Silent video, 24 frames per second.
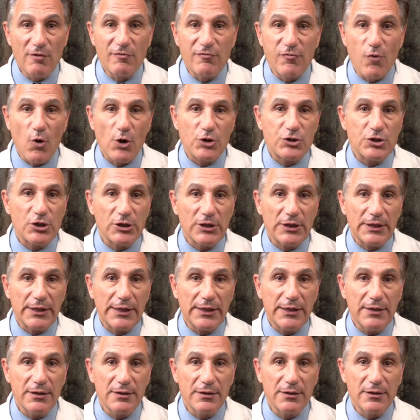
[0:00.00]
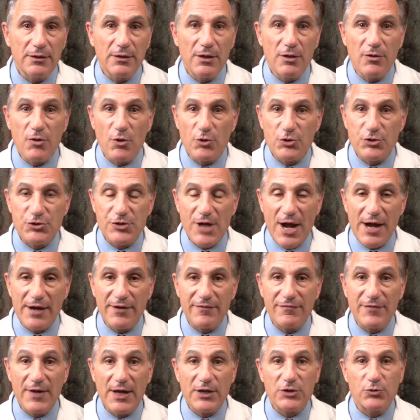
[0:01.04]
Fortunately, those side
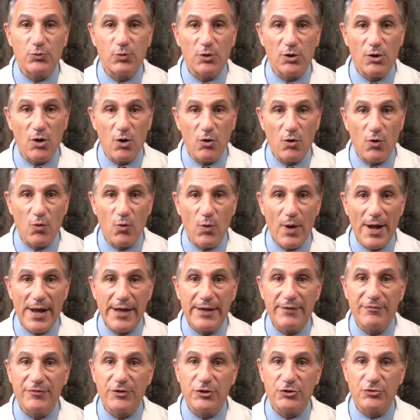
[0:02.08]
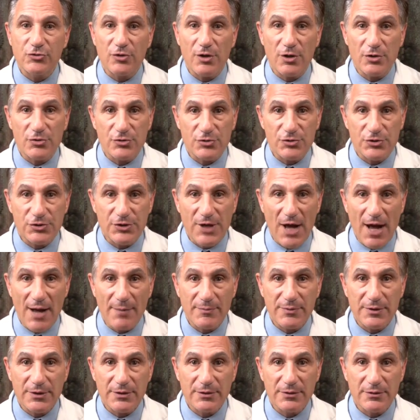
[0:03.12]
effects will go away if the drugs are stopped.
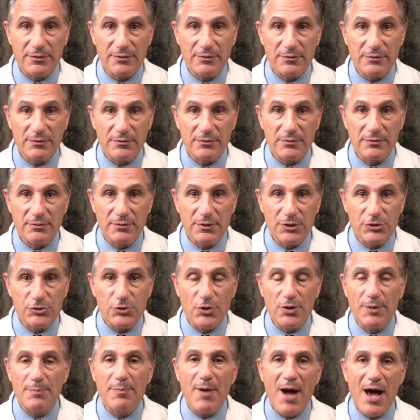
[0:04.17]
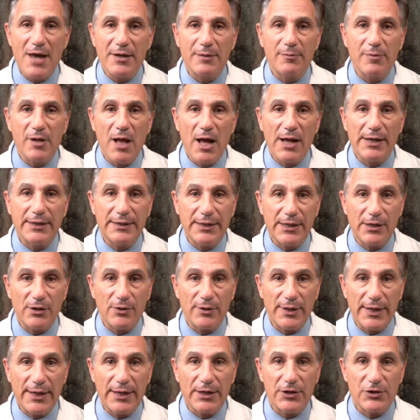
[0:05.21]
So the bottom line
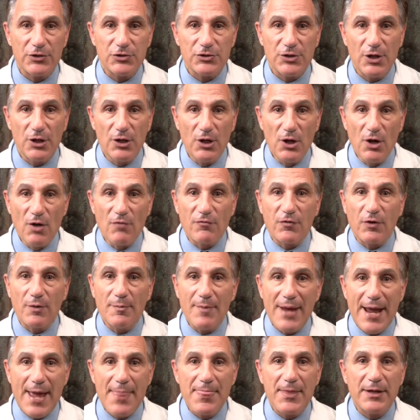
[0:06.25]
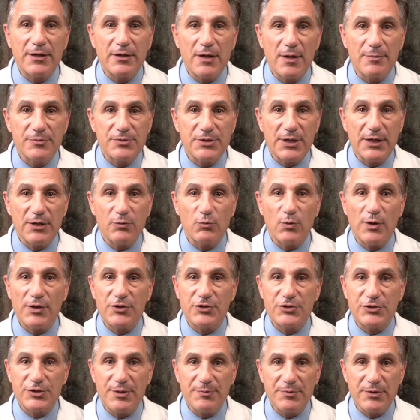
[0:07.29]
here is, for a man that comes in with
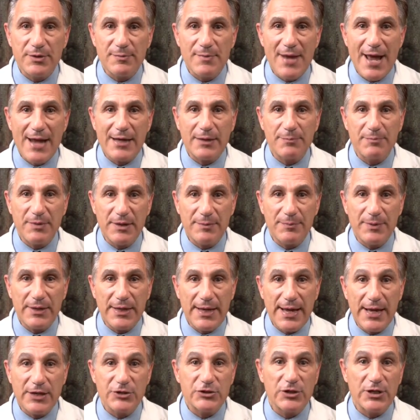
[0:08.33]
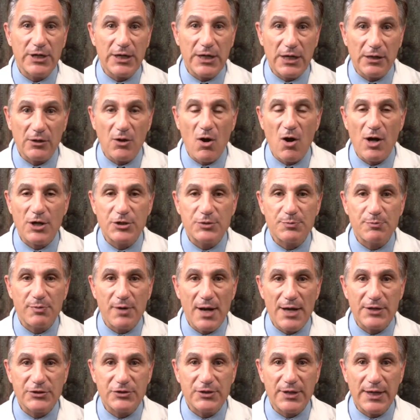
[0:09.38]
symptomatic BPH and an enlarged
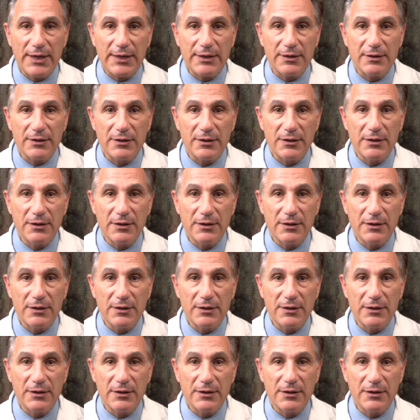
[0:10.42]
prostate,